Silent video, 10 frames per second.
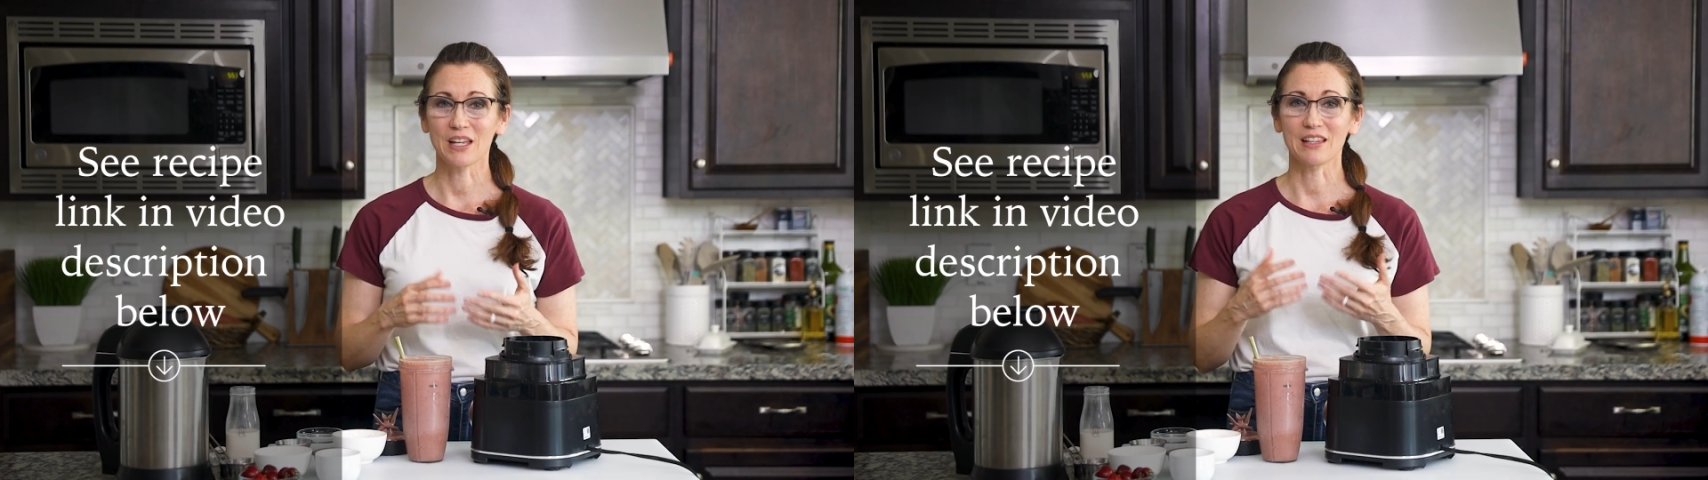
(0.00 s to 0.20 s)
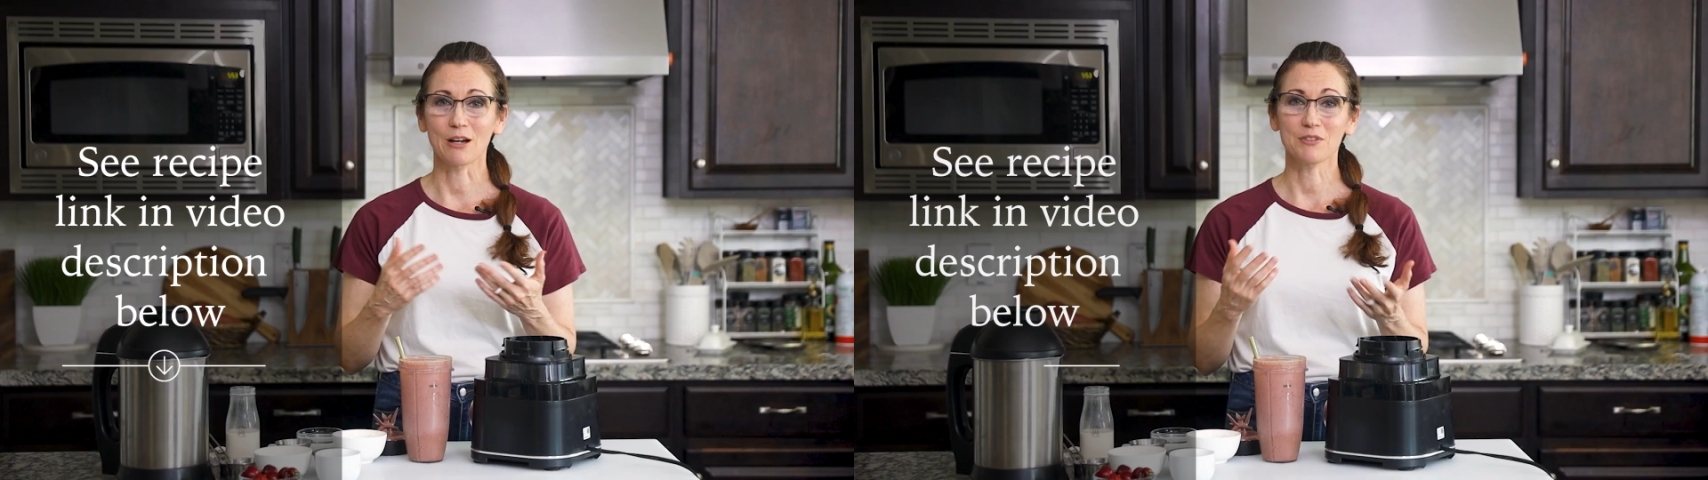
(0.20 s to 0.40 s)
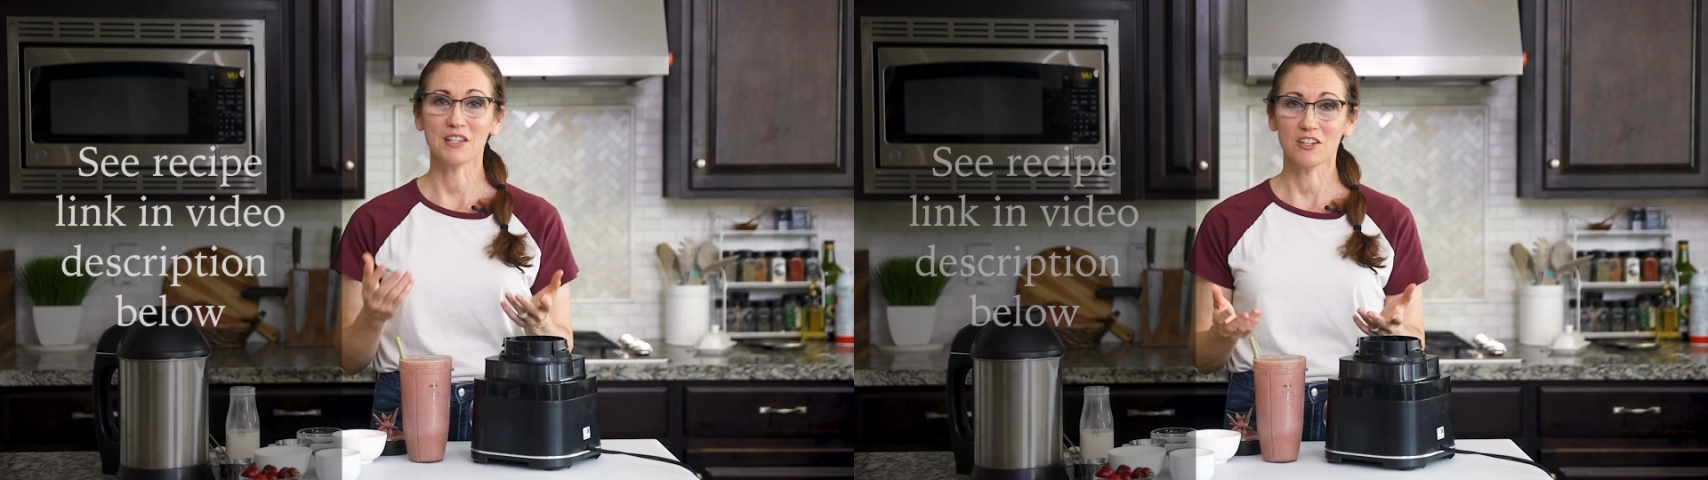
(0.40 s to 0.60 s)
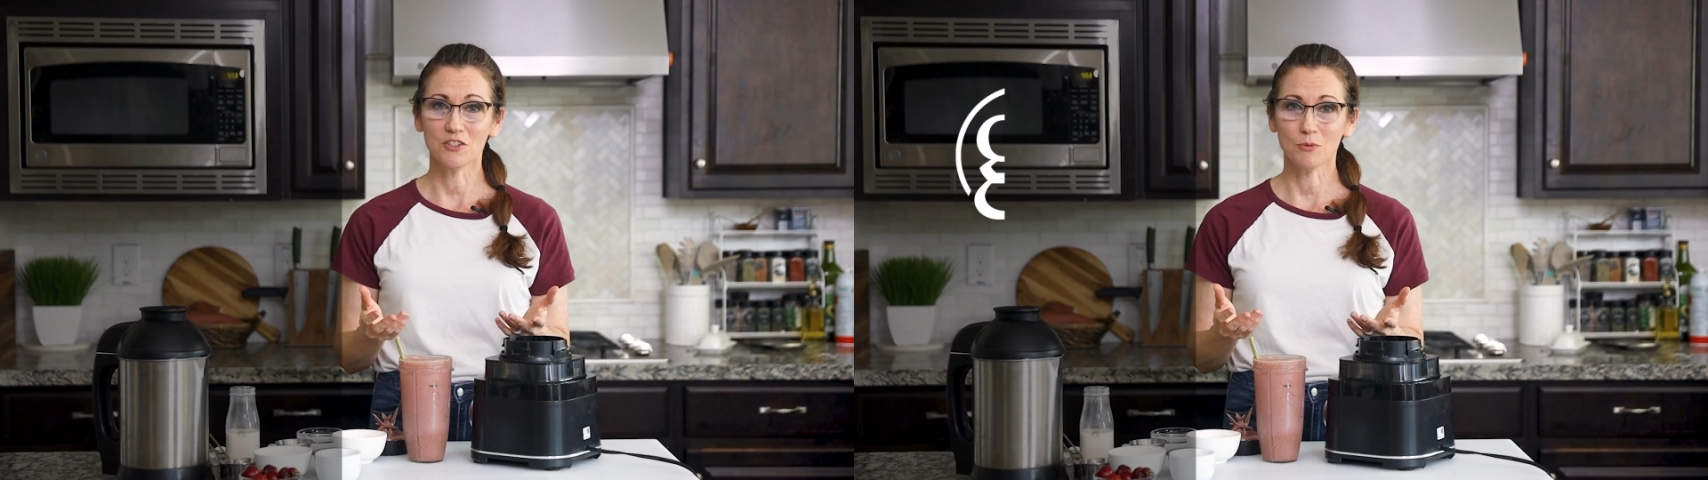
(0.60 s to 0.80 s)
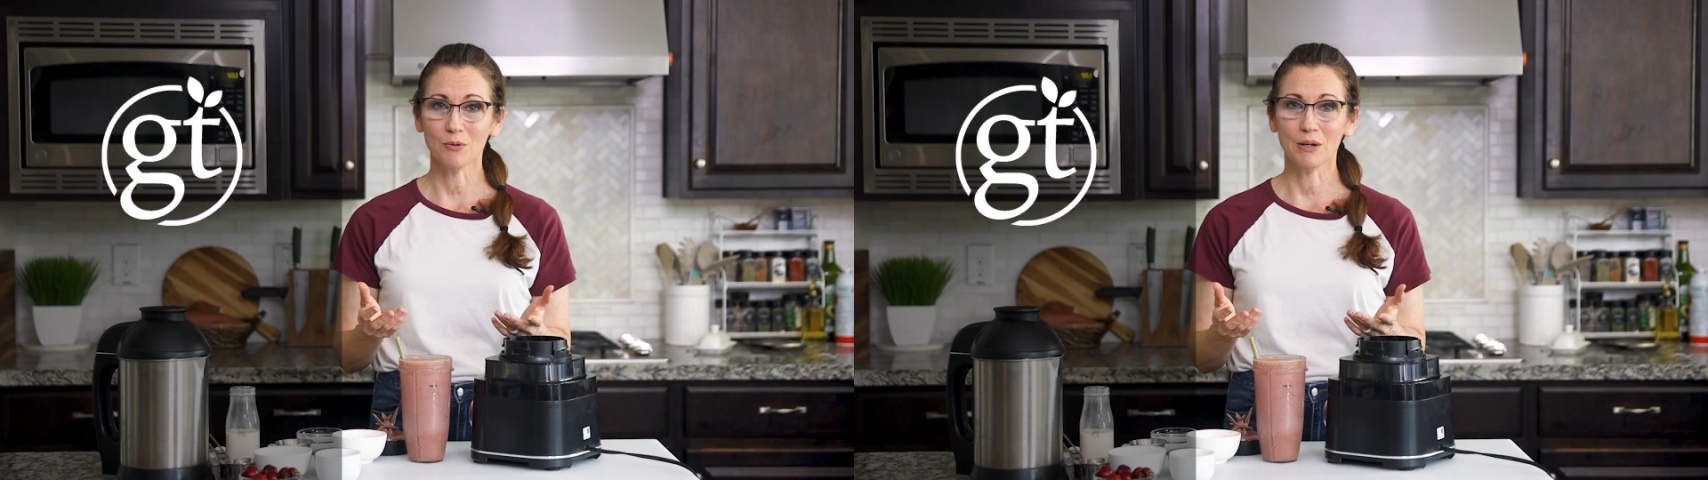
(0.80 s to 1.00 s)
And that will take you
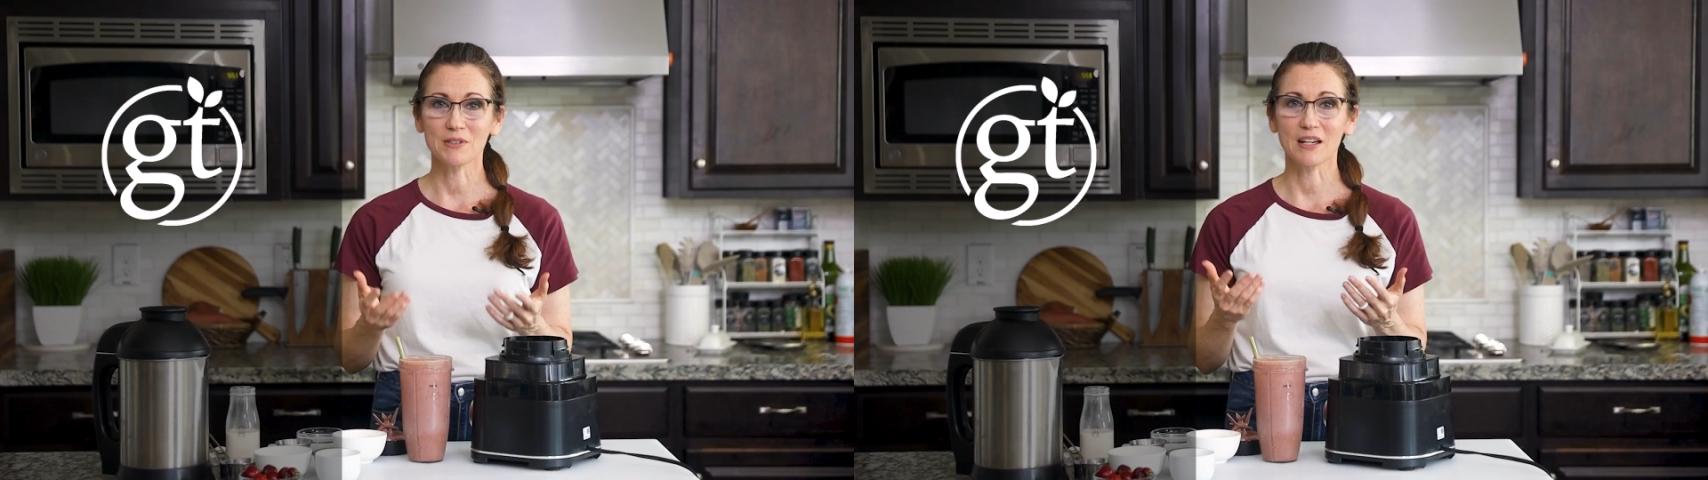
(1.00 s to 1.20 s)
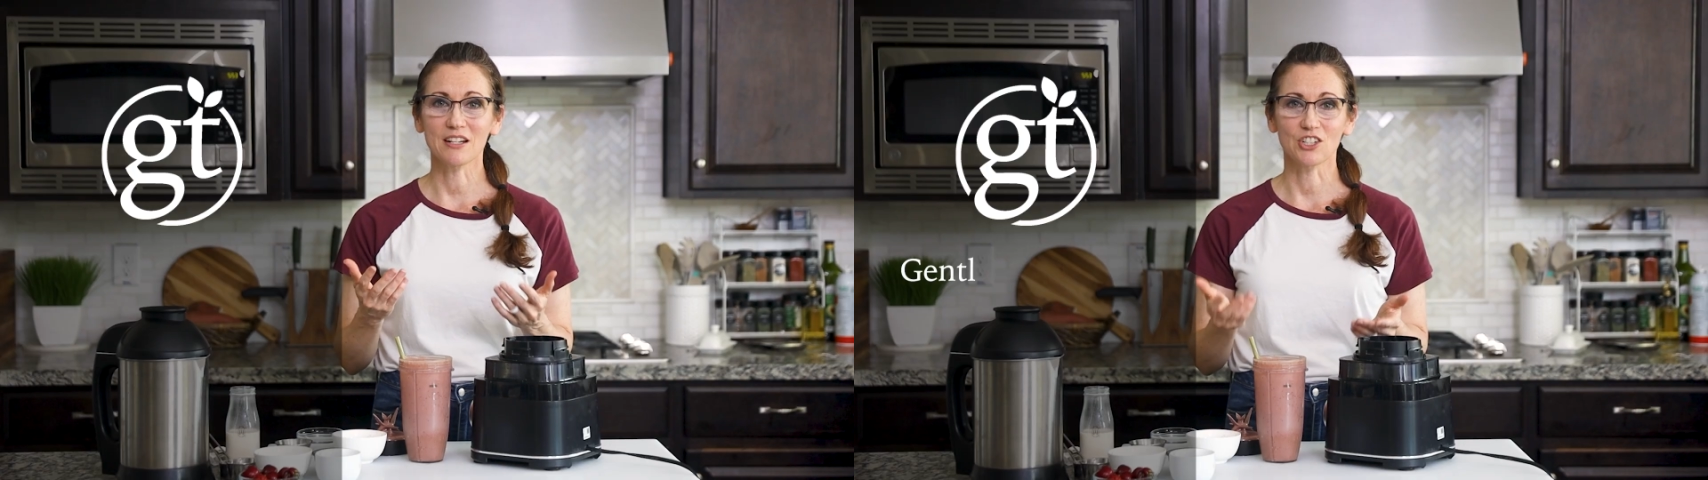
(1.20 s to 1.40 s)
to my website,